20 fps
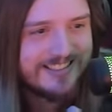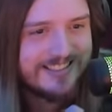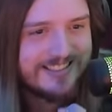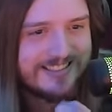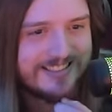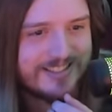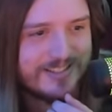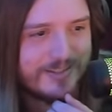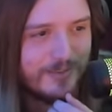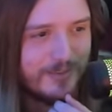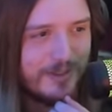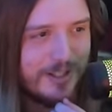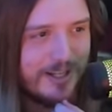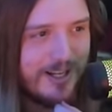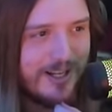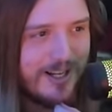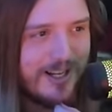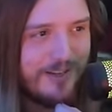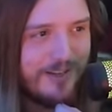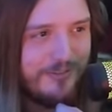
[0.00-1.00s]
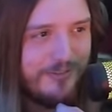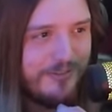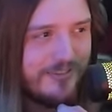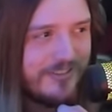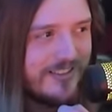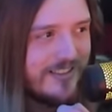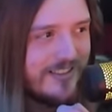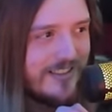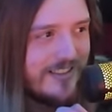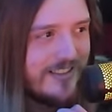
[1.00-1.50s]
It's one off.
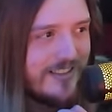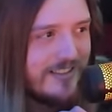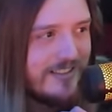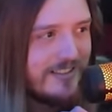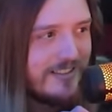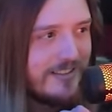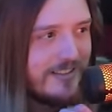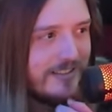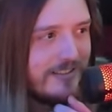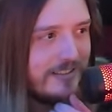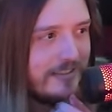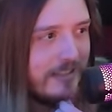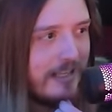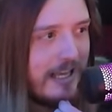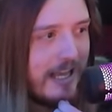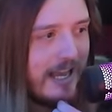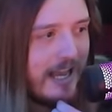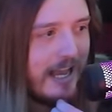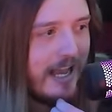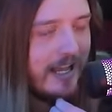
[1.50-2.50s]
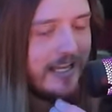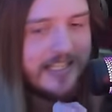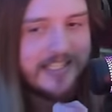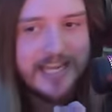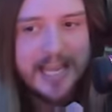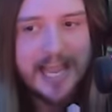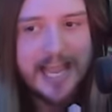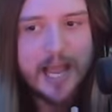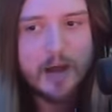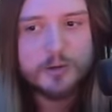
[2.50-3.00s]

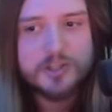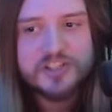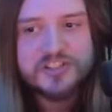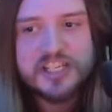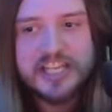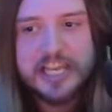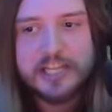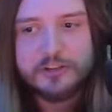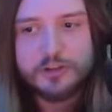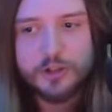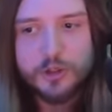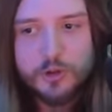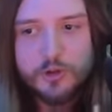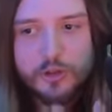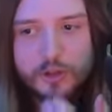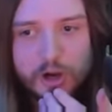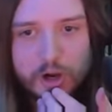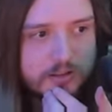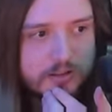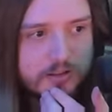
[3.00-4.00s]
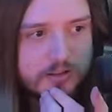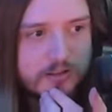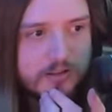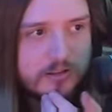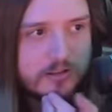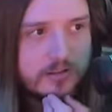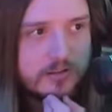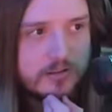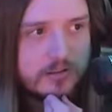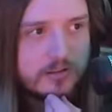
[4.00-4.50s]
How does he get two, though?
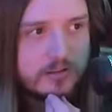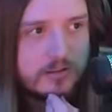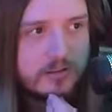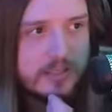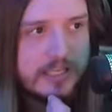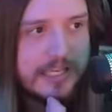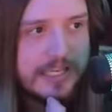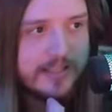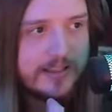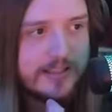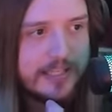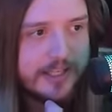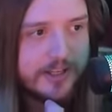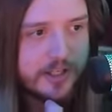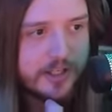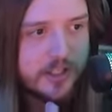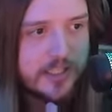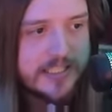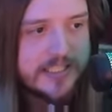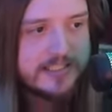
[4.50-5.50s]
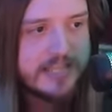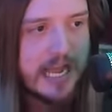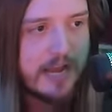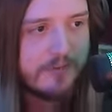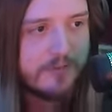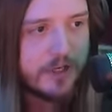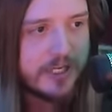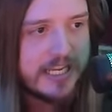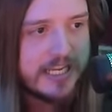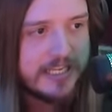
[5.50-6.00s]
He literally
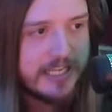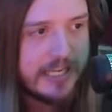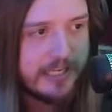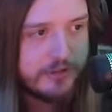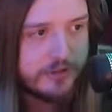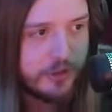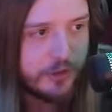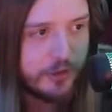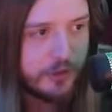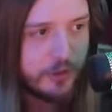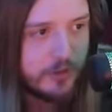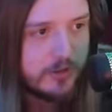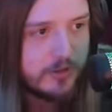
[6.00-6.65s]
never can get two.